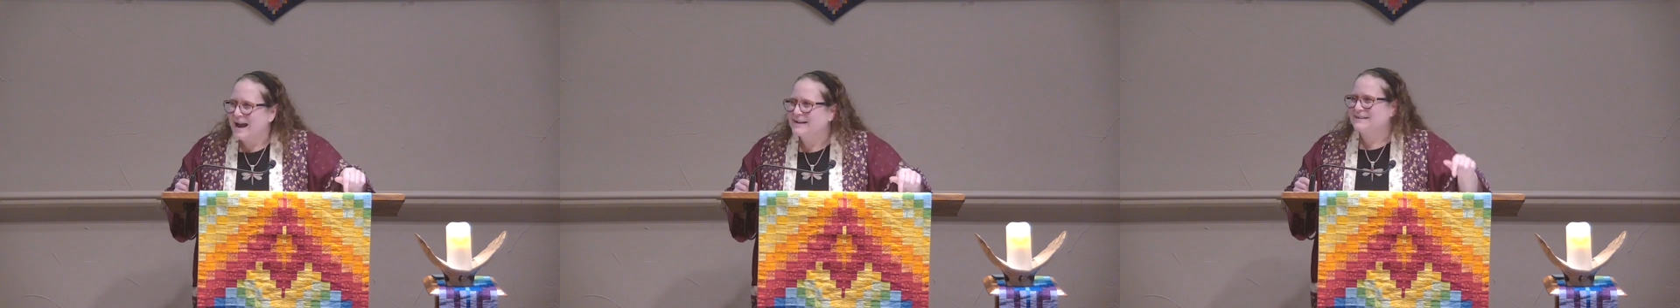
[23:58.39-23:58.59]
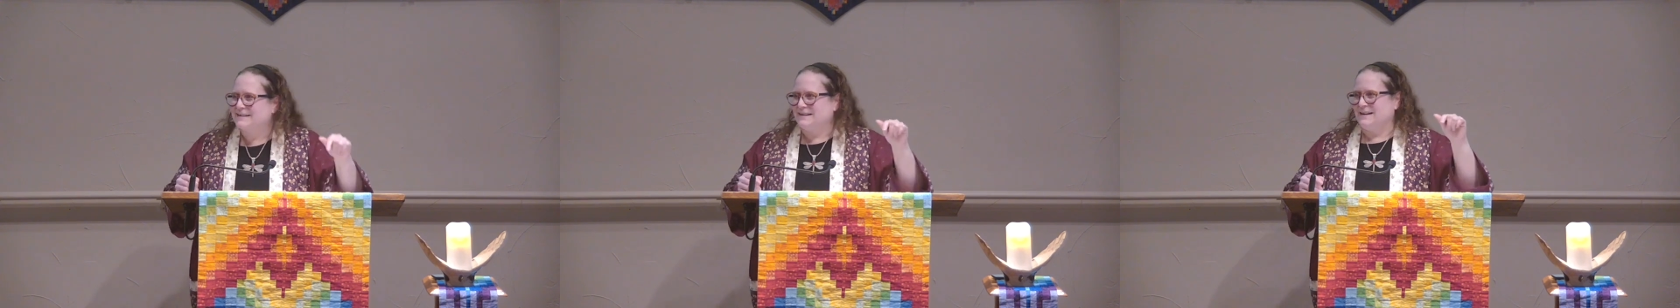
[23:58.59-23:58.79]

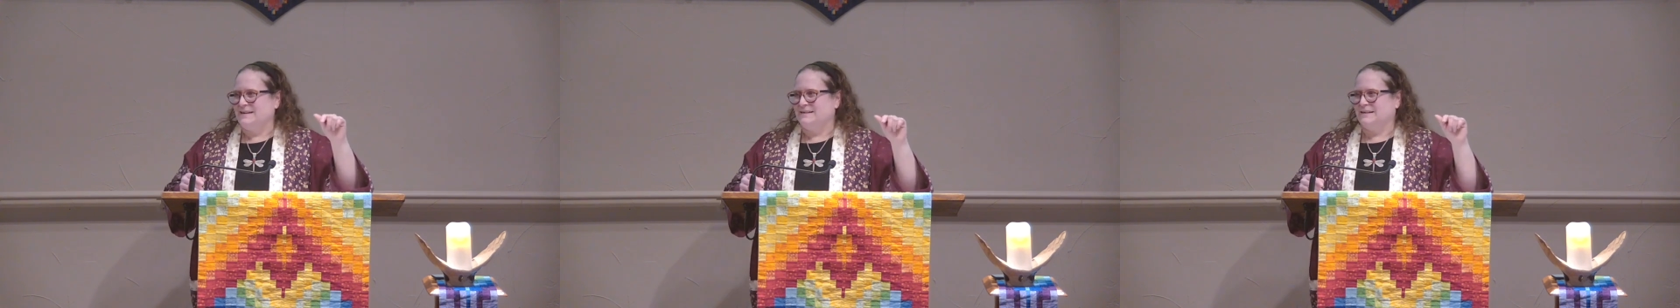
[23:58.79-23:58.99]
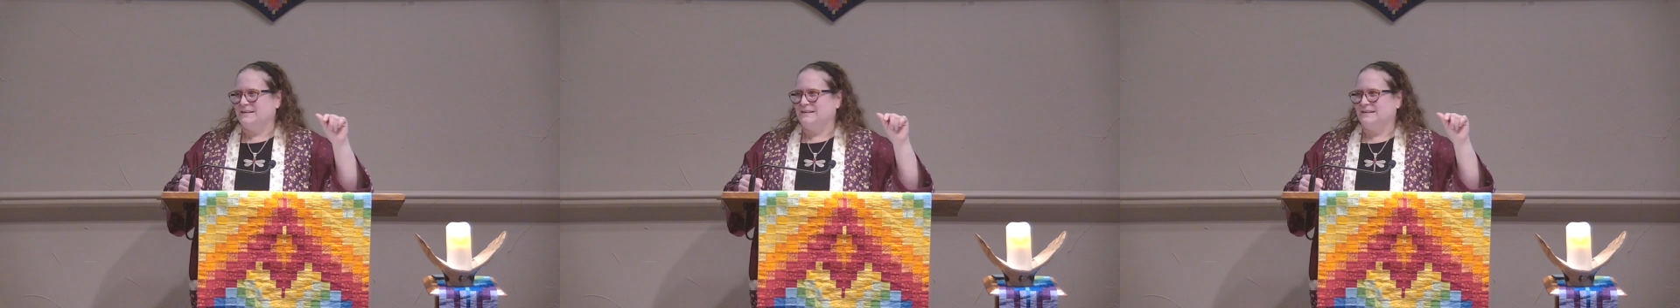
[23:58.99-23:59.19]

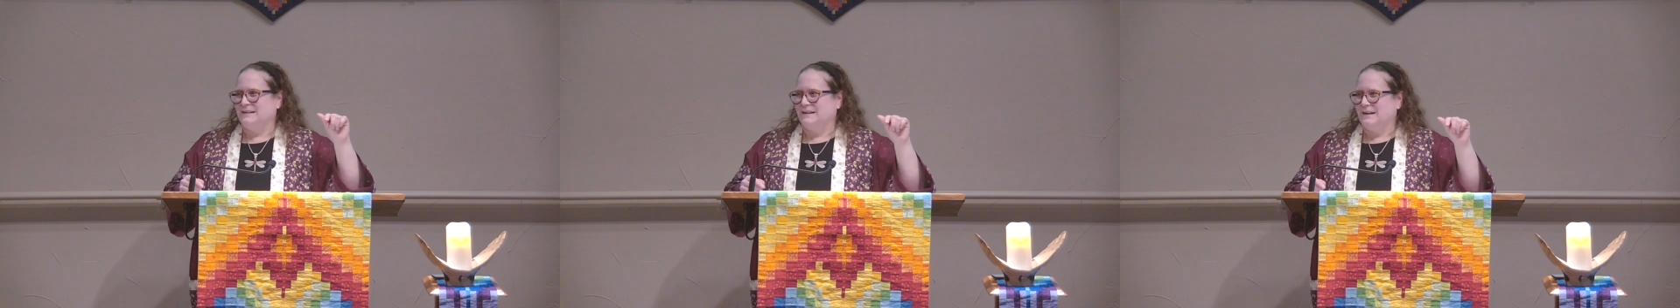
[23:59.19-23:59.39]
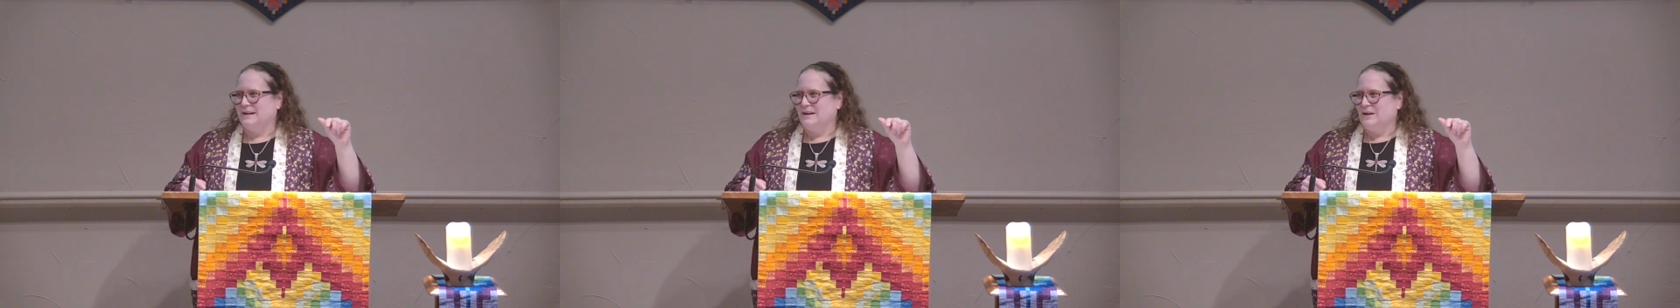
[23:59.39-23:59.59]
access
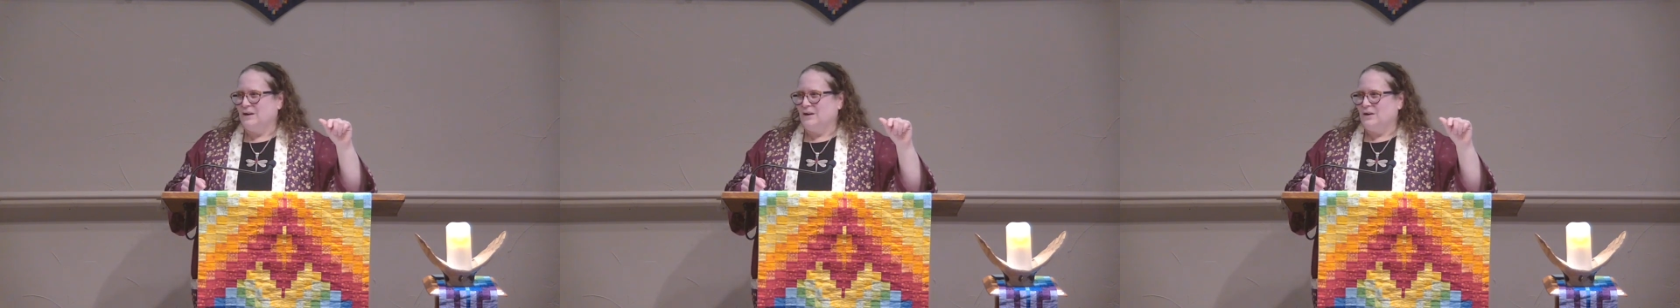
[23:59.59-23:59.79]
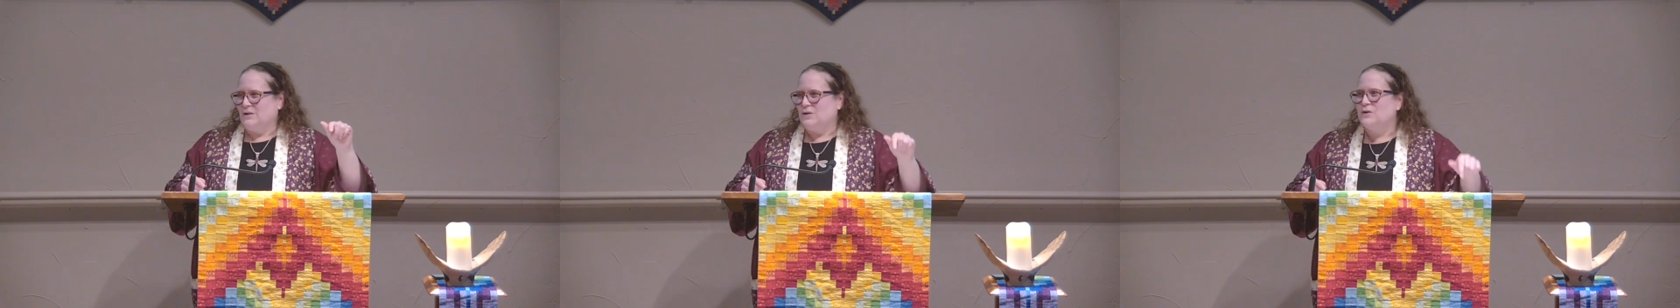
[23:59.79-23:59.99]

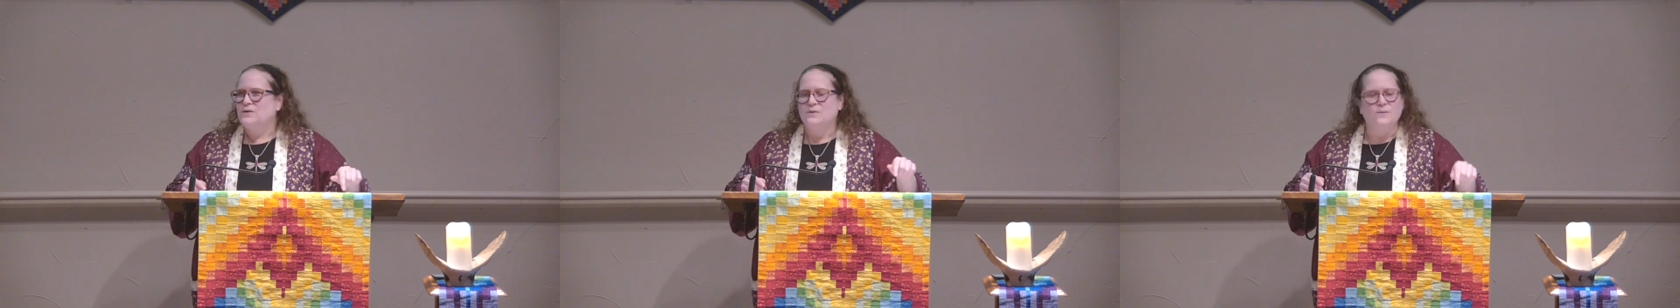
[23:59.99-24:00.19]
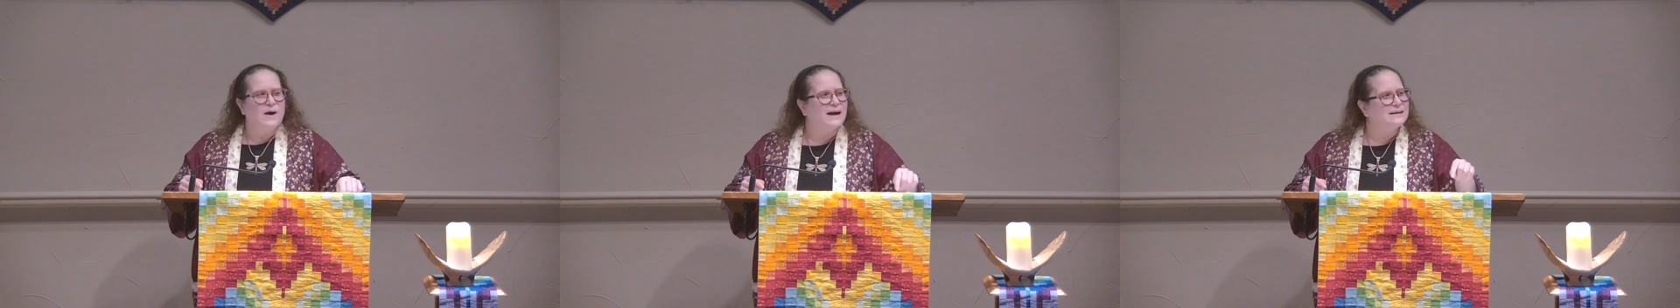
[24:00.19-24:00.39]

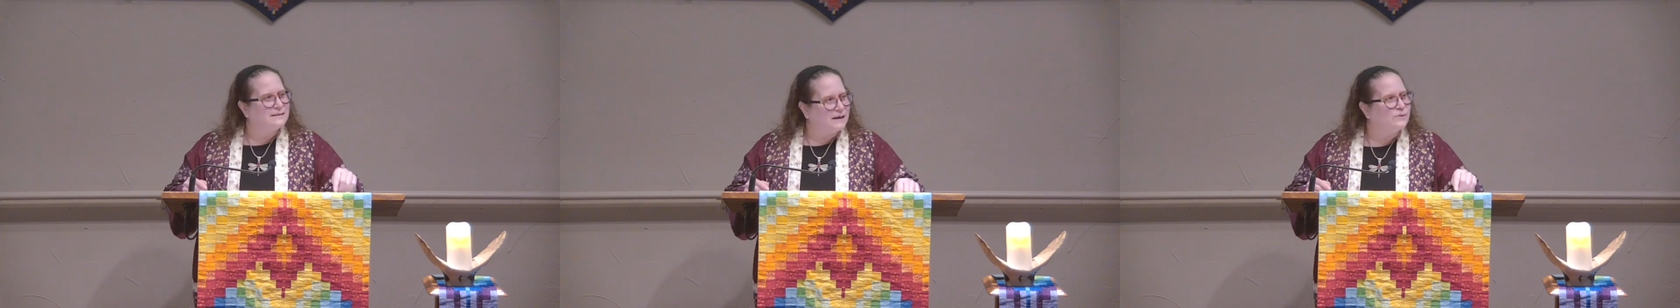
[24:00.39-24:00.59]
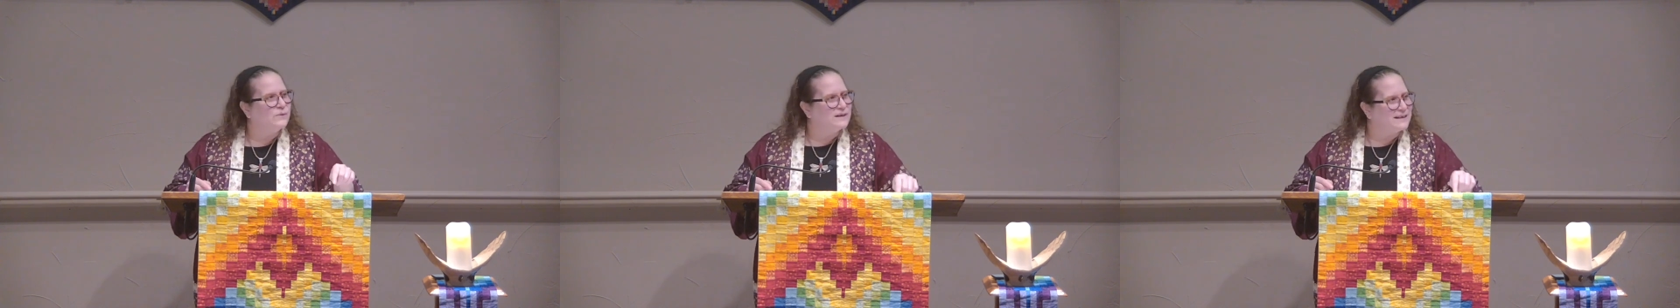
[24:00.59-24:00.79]
to the
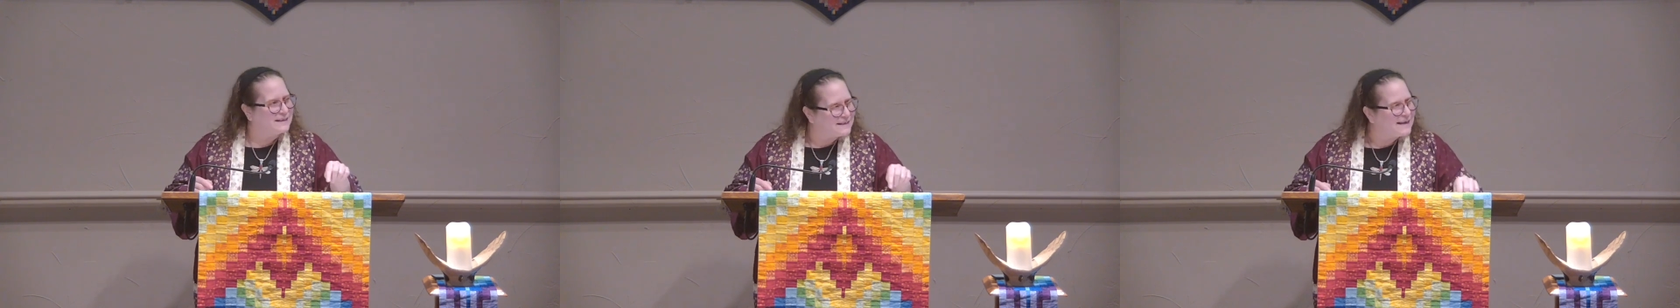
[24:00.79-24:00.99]
right that we're